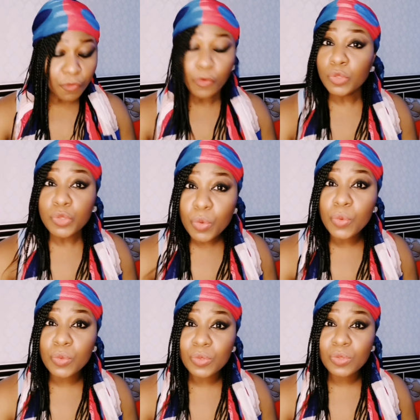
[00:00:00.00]
For
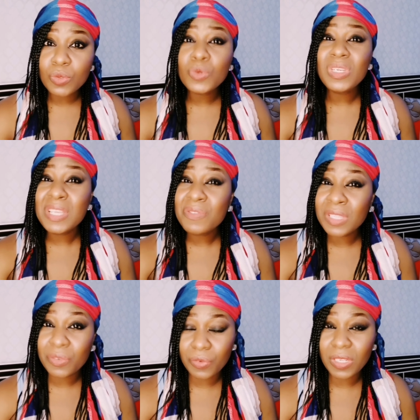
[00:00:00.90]
those who live
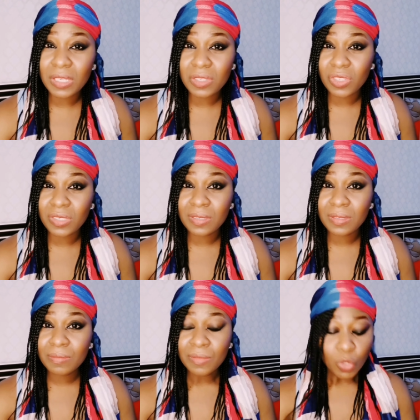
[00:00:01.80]
in the villages,